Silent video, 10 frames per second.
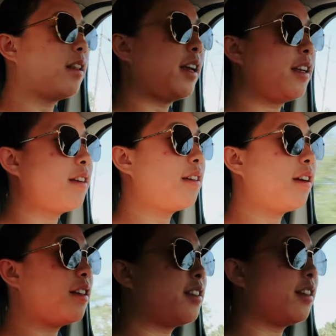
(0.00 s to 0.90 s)
like
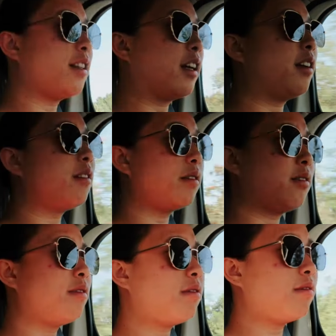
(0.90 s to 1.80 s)
a sit
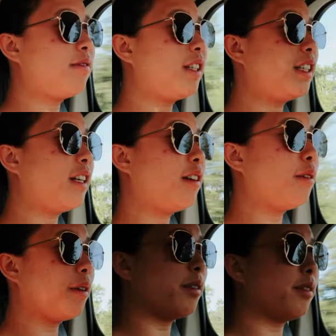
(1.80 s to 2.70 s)
down video
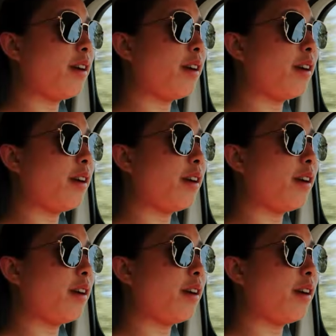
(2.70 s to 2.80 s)
or